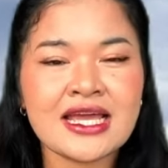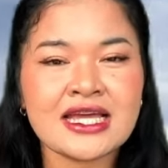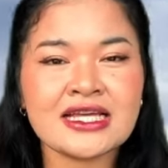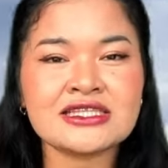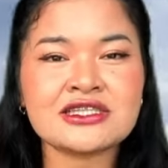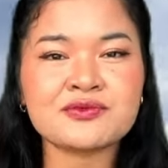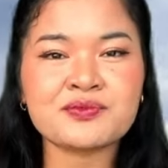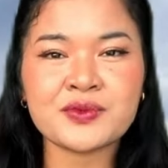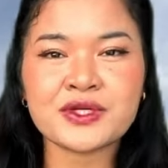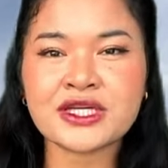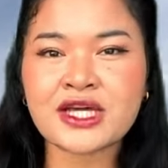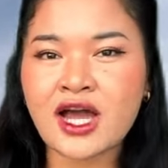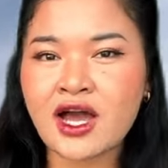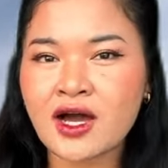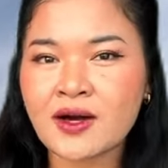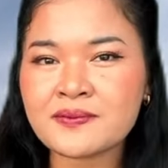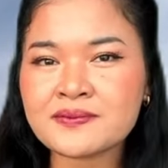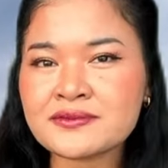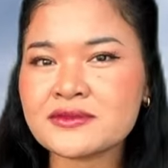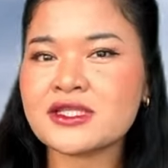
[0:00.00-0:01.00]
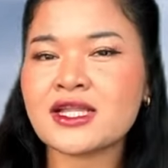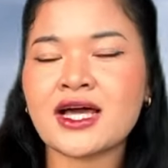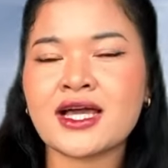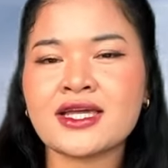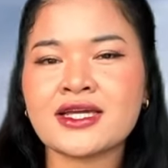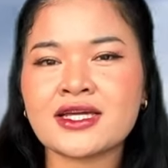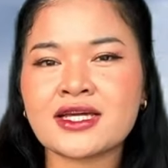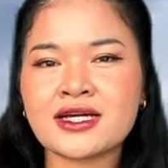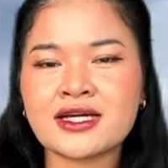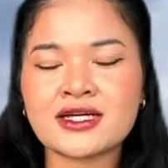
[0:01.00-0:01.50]
It's become
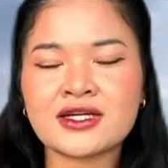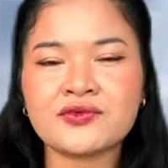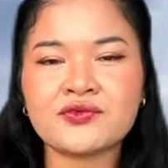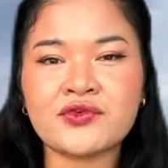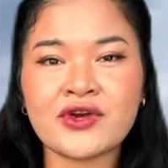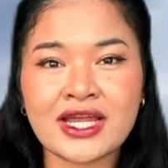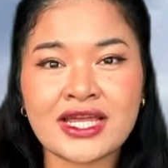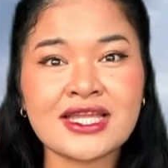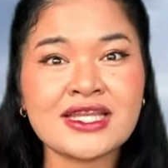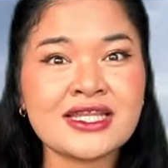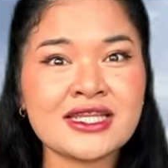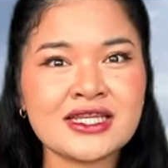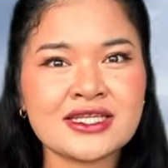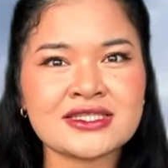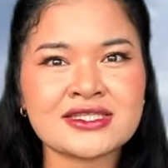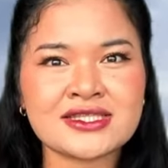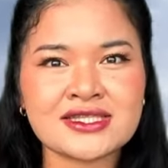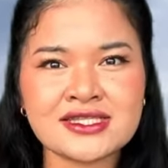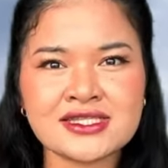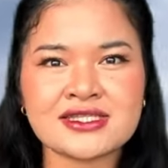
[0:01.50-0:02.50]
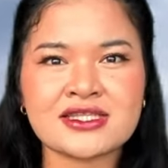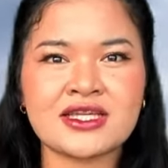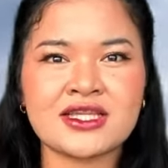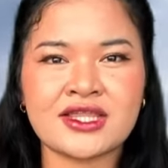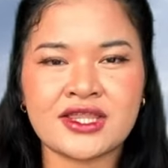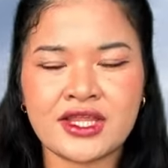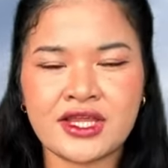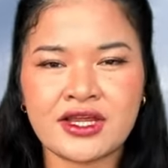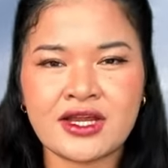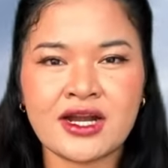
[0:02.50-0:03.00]
like rainy
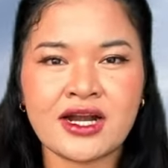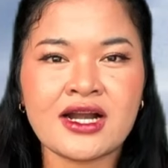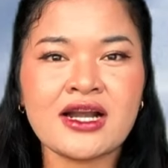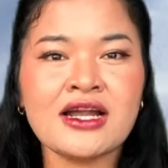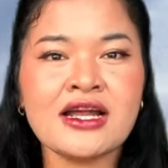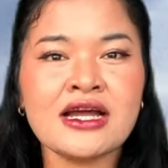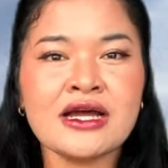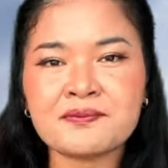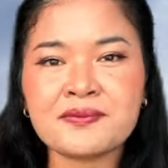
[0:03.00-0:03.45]
season there.